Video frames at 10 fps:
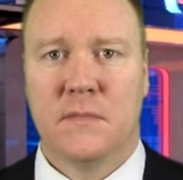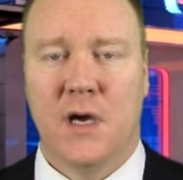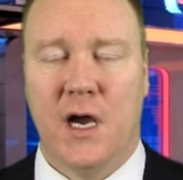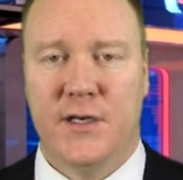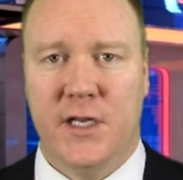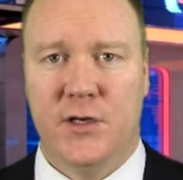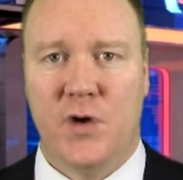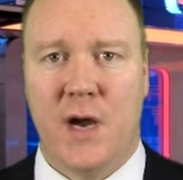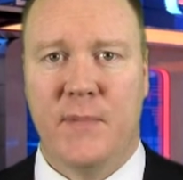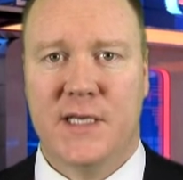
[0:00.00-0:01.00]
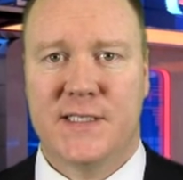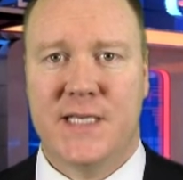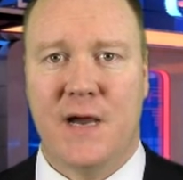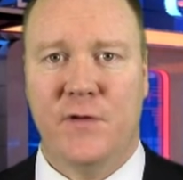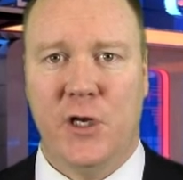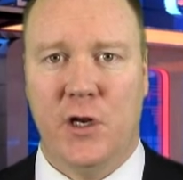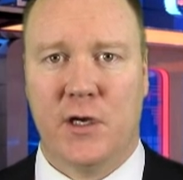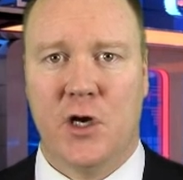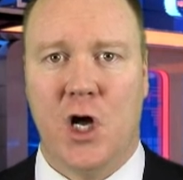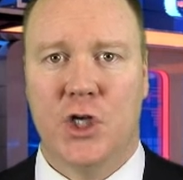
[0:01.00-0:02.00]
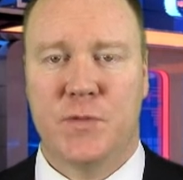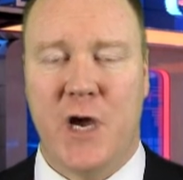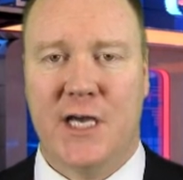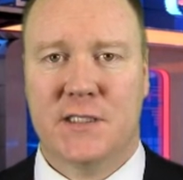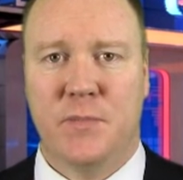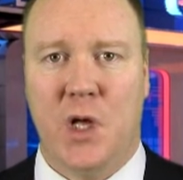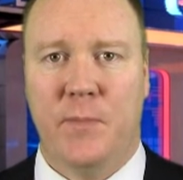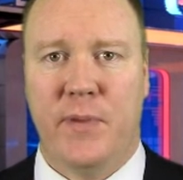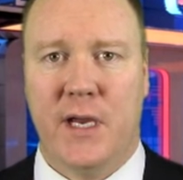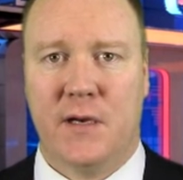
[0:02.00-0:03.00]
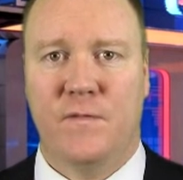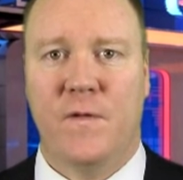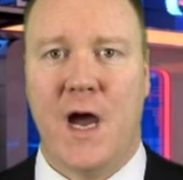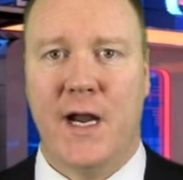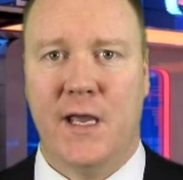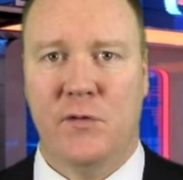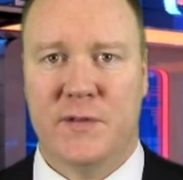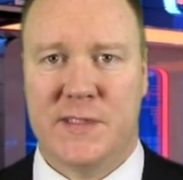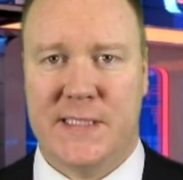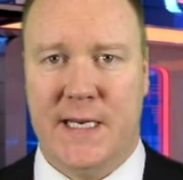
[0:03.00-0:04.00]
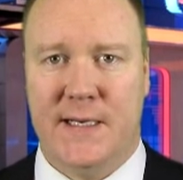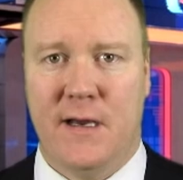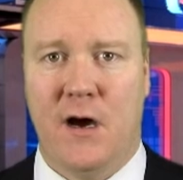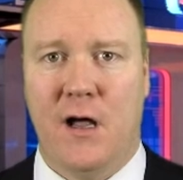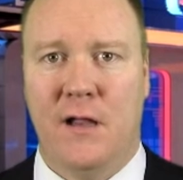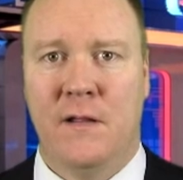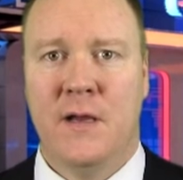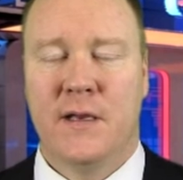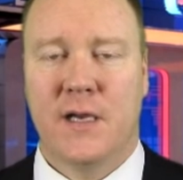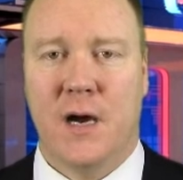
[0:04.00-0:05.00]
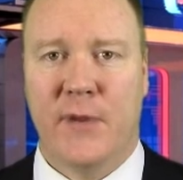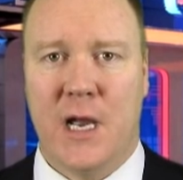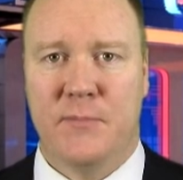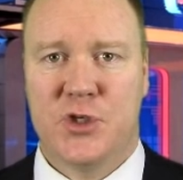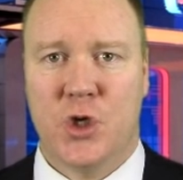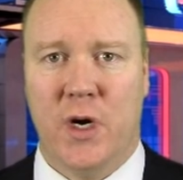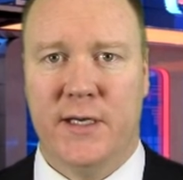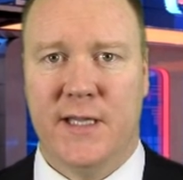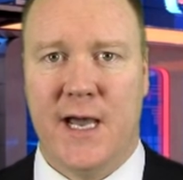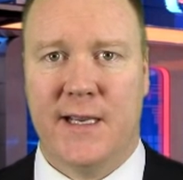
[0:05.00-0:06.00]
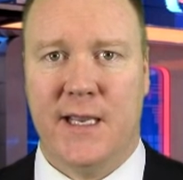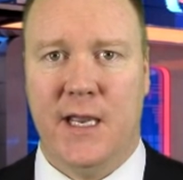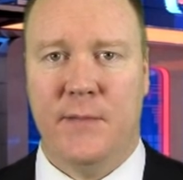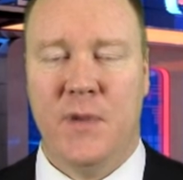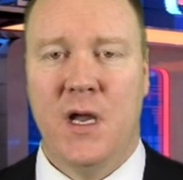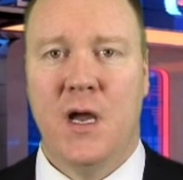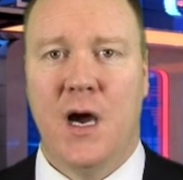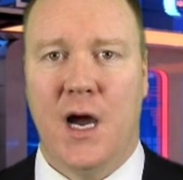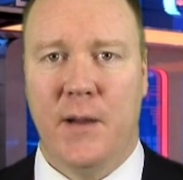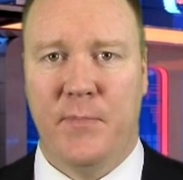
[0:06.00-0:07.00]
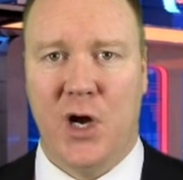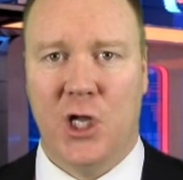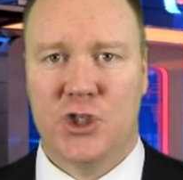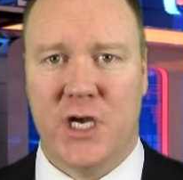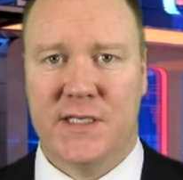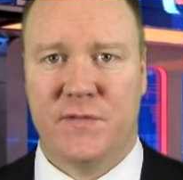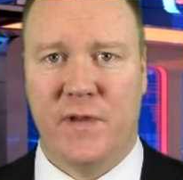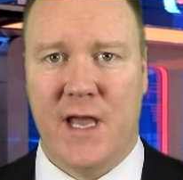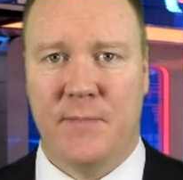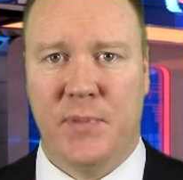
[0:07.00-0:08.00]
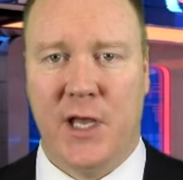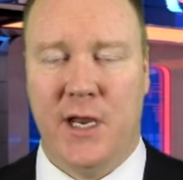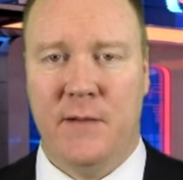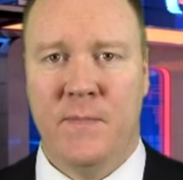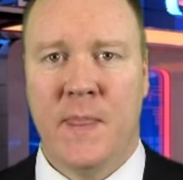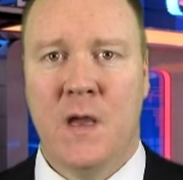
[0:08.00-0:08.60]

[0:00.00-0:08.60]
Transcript: I did drop my 7-unit college basketball pick Friday with Seton Hall coming up short in that game. I apologize for that play.